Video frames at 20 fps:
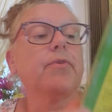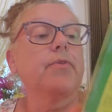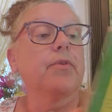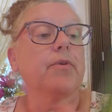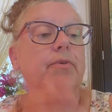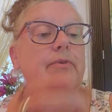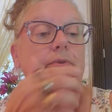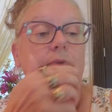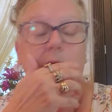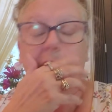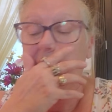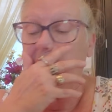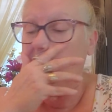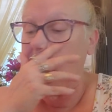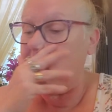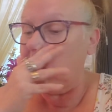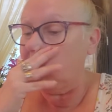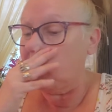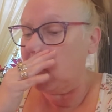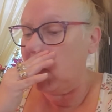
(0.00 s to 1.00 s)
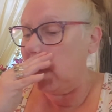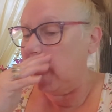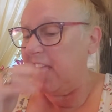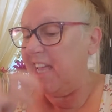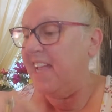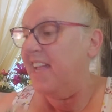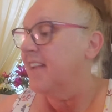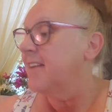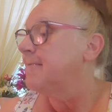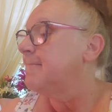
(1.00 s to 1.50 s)
the side
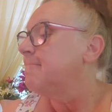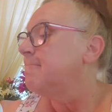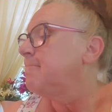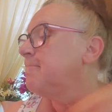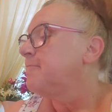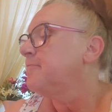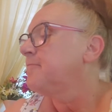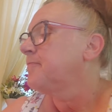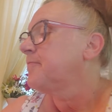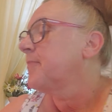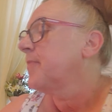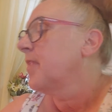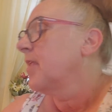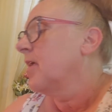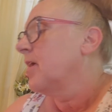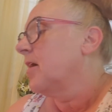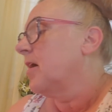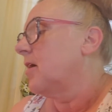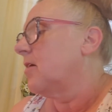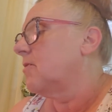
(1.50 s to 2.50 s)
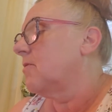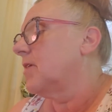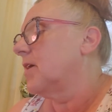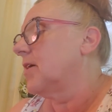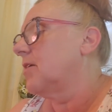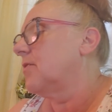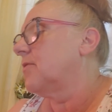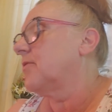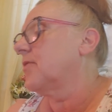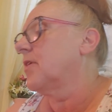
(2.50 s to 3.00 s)
already. Oh,
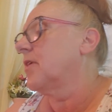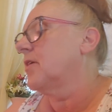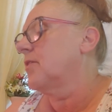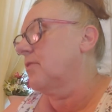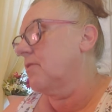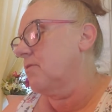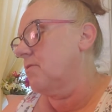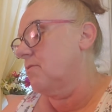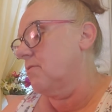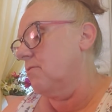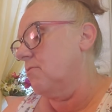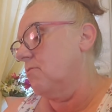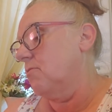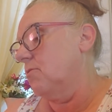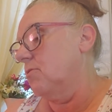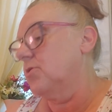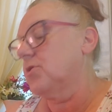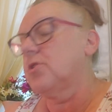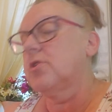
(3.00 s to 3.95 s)
here's another older